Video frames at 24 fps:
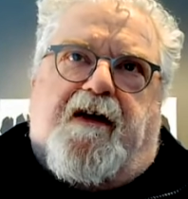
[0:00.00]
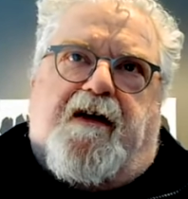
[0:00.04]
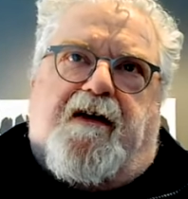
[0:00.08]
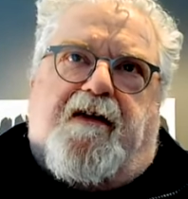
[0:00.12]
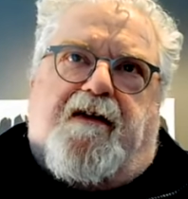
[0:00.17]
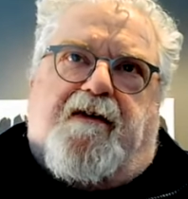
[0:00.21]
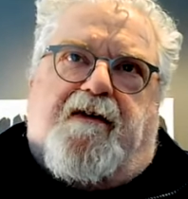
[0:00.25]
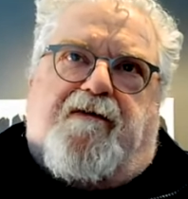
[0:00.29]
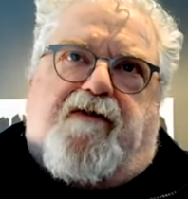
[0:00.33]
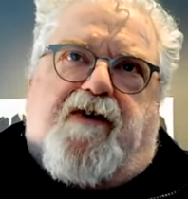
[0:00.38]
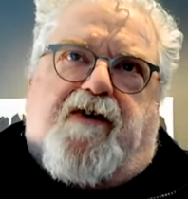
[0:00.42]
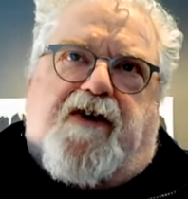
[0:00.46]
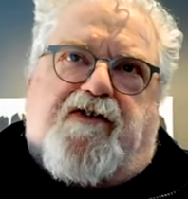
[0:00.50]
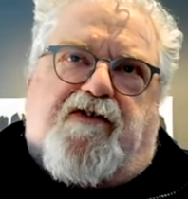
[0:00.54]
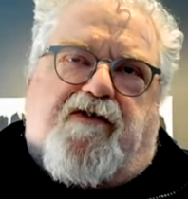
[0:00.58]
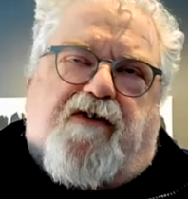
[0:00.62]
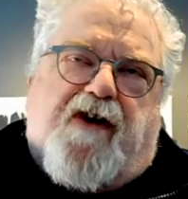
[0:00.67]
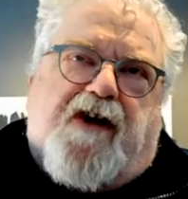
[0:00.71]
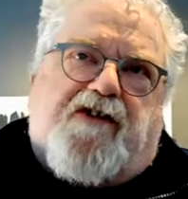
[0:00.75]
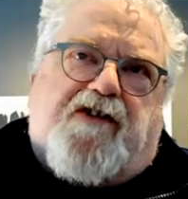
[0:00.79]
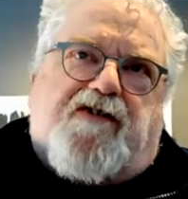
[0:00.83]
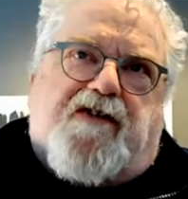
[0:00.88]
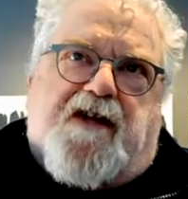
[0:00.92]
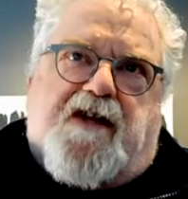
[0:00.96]
the
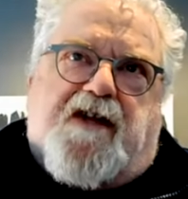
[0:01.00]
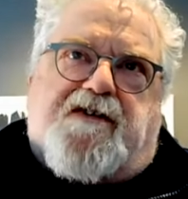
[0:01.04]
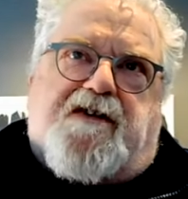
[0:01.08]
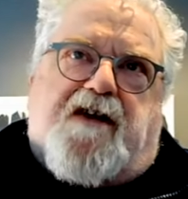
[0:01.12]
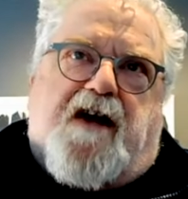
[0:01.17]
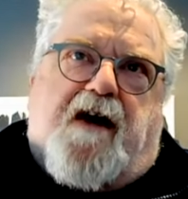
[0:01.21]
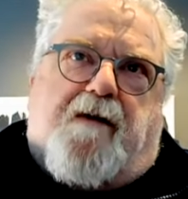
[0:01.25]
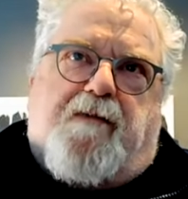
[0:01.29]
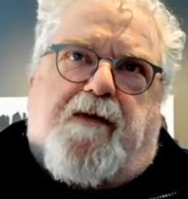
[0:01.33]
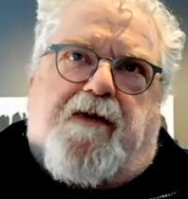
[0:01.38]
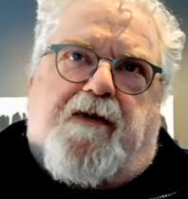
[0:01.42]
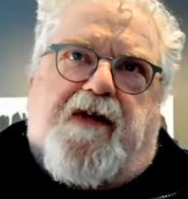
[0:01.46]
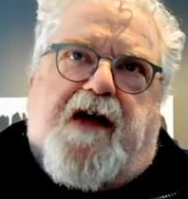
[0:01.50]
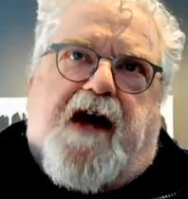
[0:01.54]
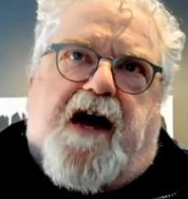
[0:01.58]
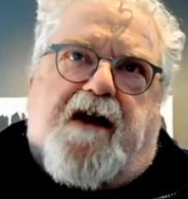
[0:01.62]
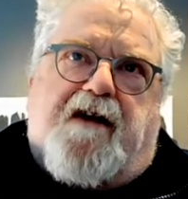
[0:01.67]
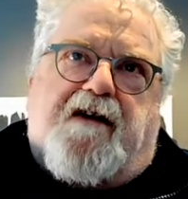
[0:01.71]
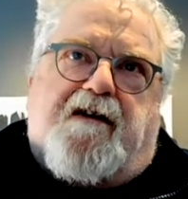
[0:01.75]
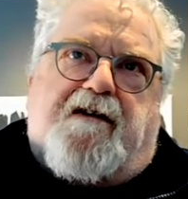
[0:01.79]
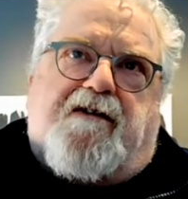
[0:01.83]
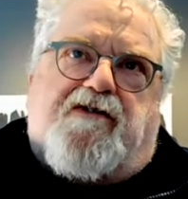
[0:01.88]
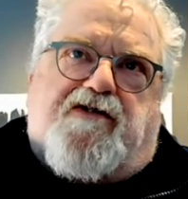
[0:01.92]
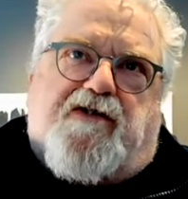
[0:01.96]
frustration that's come with
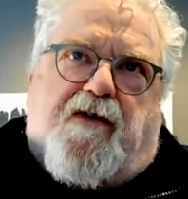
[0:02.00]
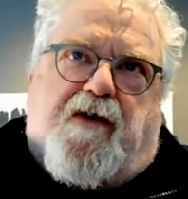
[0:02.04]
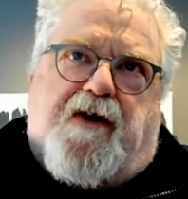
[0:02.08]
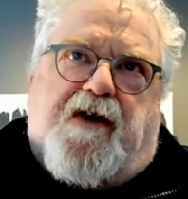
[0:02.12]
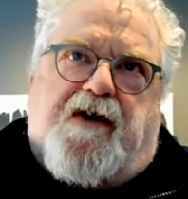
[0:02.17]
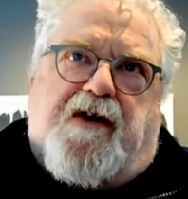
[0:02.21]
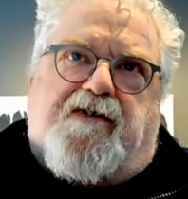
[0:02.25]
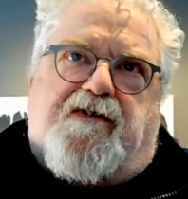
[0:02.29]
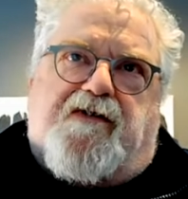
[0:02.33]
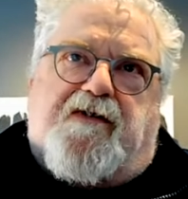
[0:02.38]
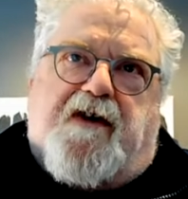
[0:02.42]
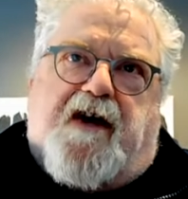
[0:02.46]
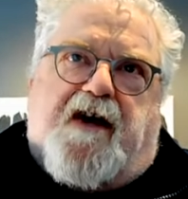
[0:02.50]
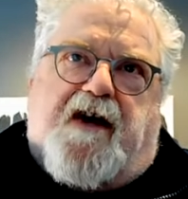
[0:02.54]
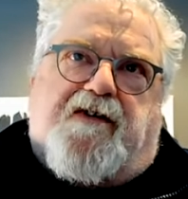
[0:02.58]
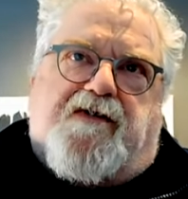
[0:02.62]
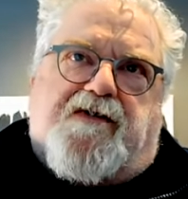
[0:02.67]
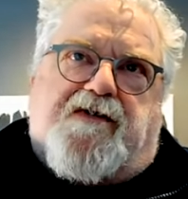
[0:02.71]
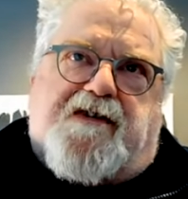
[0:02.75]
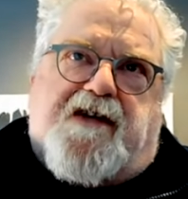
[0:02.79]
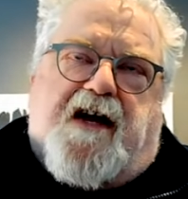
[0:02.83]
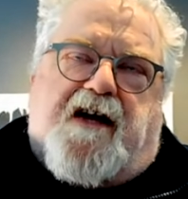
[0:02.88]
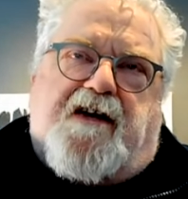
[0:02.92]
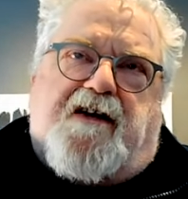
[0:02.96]
that choice,
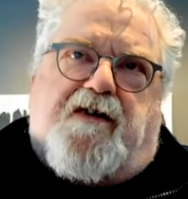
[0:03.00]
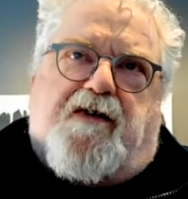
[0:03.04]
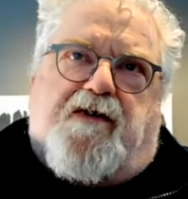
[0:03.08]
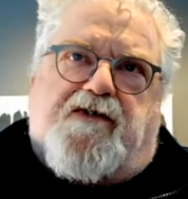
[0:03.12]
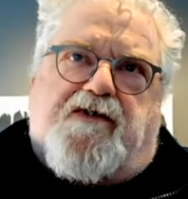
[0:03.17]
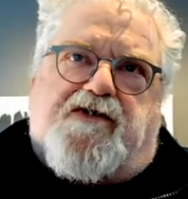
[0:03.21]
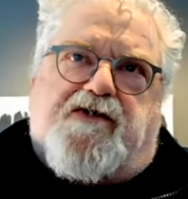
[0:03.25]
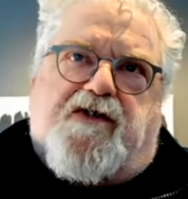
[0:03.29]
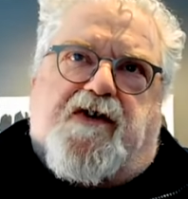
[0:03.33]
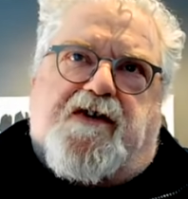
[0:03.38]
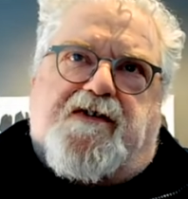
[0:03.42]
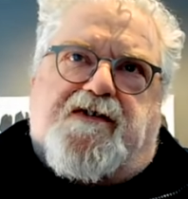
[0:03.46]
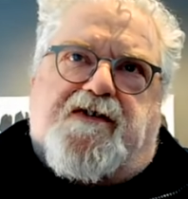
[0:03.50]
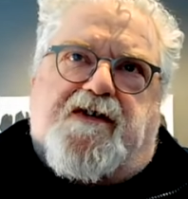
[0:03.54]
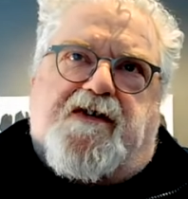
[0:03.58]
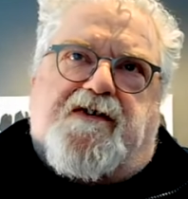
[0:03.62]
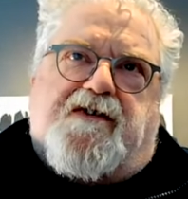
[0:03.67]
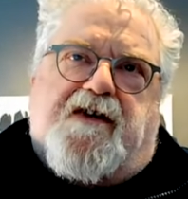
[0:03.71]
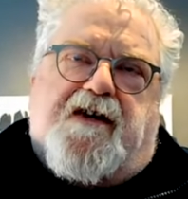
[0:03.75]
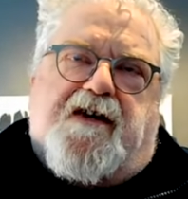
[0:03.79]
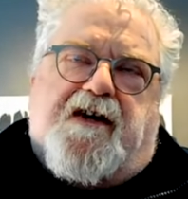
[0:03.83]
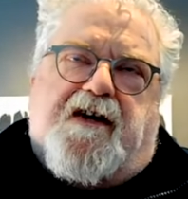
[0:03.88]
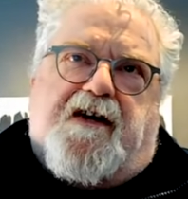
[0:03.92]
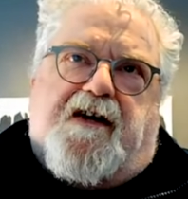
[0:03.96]
understanding those
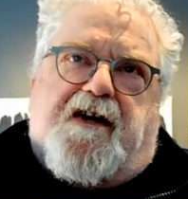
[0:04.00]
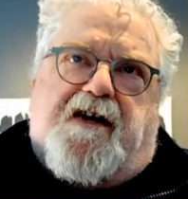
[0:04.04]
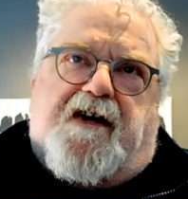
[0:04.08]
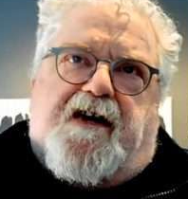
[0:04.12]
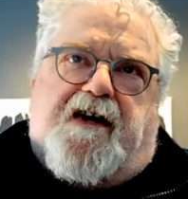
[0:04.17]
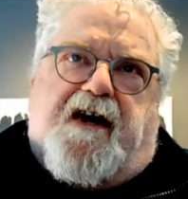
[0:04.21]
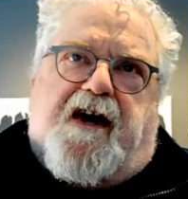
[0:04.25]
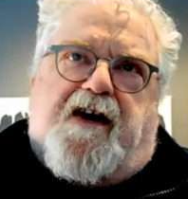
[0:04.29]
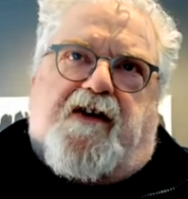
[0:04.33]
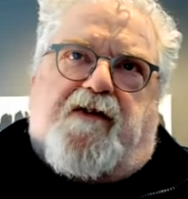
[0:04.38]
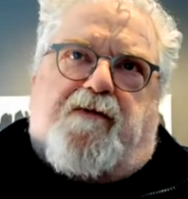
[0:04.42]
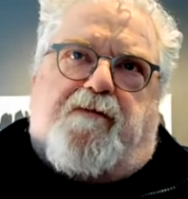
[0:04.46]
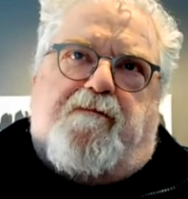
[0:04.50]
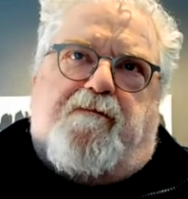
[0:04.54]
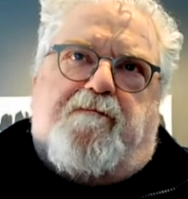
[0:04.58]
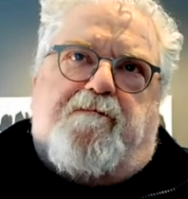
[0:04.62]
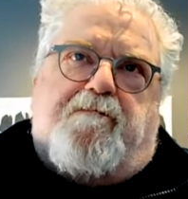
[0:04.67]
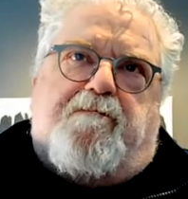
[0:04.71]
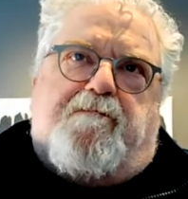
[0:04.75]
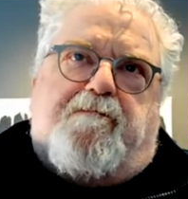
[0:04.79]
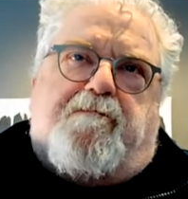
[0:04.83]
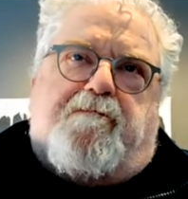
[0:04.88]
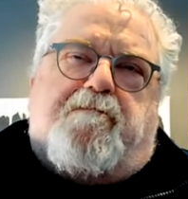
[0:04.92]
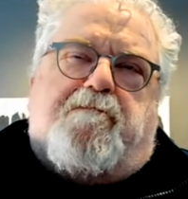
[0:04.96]
choices, has
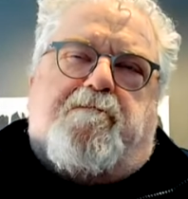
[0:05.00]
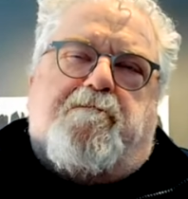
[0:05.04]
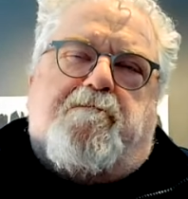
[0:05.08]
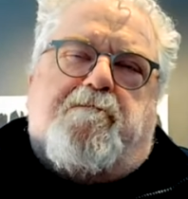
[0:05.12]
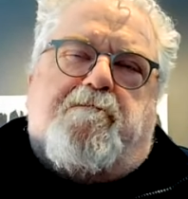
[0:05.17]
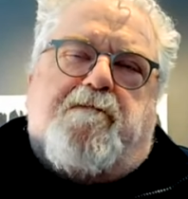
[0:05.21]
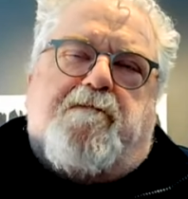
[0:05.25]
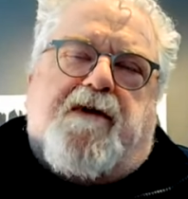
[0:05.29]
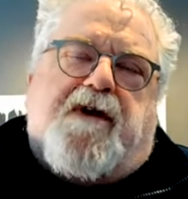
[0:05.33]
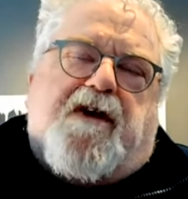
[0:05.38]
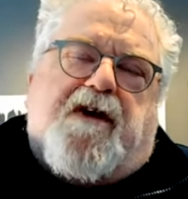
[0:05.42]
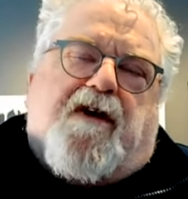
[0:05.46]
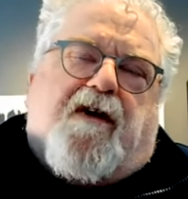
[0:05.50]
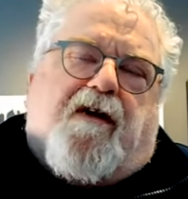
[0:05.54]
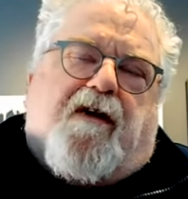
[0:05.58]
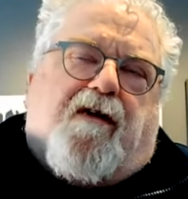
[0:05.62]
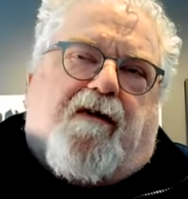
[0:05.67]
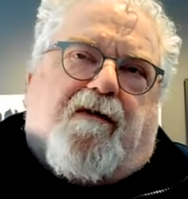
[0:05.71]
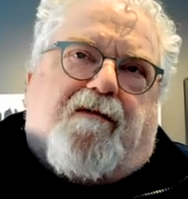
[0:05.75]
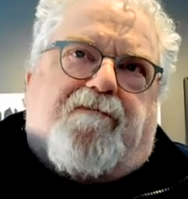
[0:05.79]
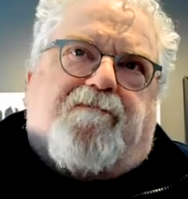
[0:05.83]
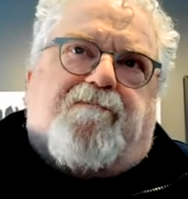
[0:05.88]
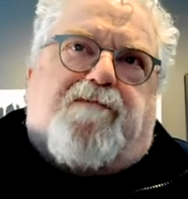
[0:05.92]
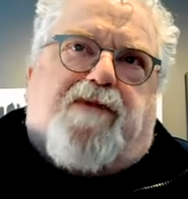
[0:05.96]
in
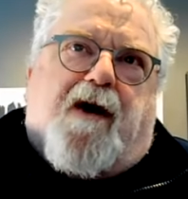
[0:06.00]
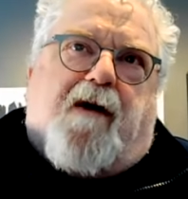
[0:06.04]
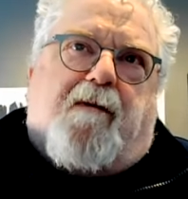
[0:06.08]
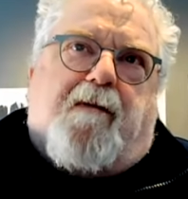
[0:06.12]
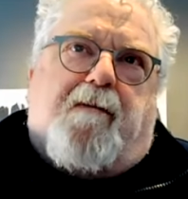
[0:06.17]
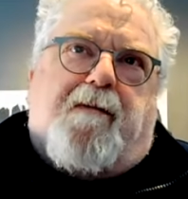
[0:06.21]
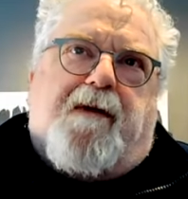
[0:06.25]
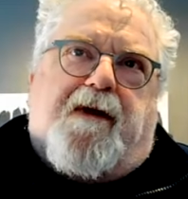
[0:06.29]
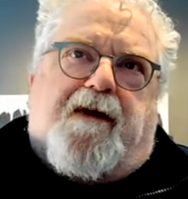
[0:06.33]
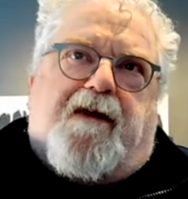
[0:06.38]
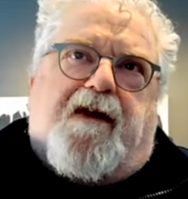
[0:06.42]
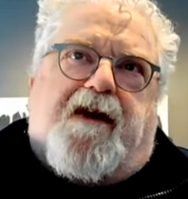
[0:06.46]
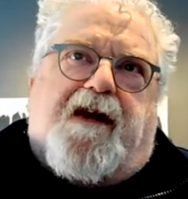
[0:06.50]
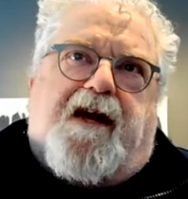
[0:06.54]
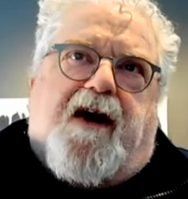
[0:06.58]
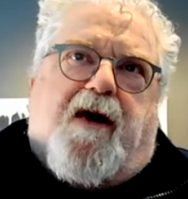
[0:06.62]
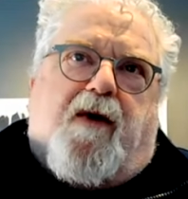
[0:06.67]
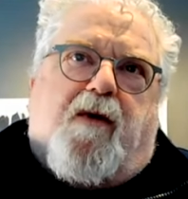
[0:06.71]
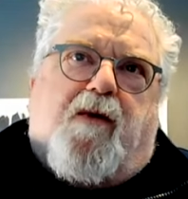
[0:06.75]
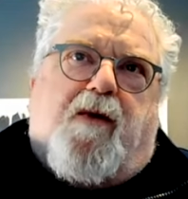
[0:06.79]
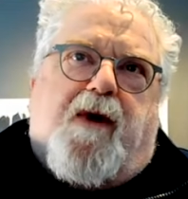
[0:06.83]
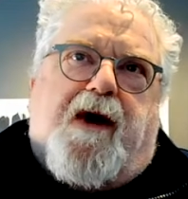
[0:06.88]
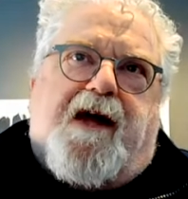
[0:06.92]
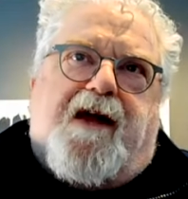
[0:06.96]
all probability
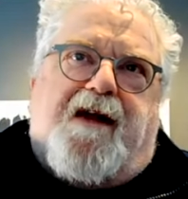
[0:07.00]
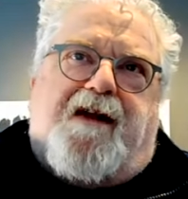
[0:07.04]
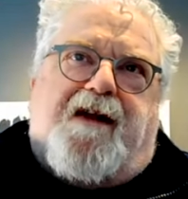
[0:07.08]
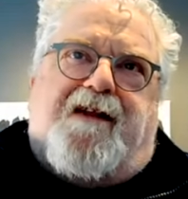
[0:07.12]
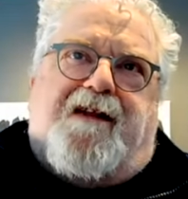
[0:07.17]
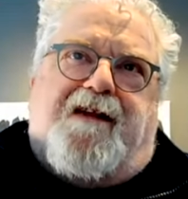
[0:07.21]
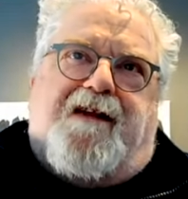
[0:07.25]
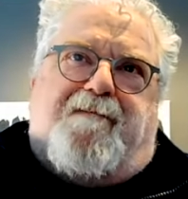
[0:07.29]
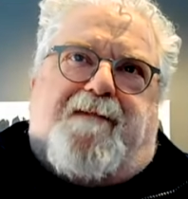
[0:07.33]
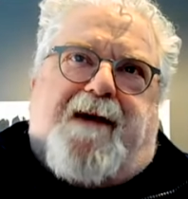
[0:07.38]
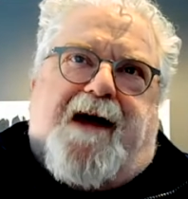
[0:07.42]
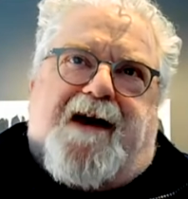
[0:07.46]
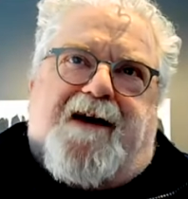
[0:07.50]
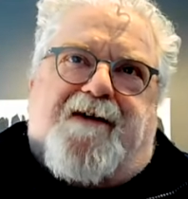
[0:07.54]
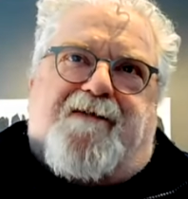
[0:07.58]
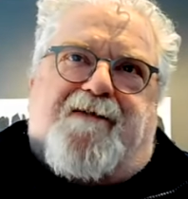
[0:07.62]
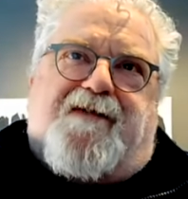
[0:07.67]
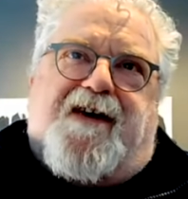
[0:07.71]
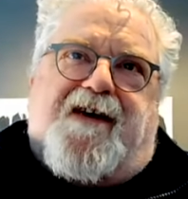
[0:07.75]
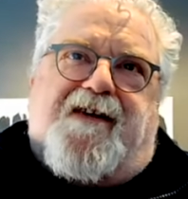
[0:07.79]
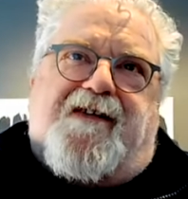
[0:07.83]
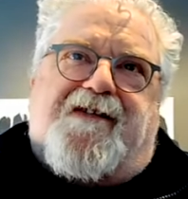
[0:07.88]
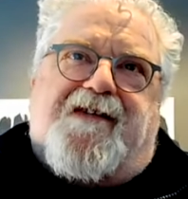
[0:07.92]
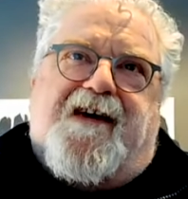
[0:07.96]
outweighed the
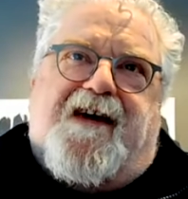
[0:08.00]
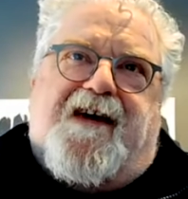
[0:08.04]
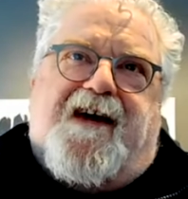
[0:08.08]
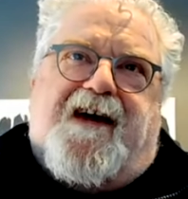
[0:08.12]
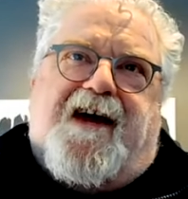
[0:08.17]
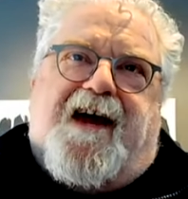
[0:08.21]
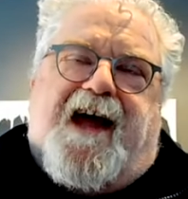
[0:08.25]
benefits.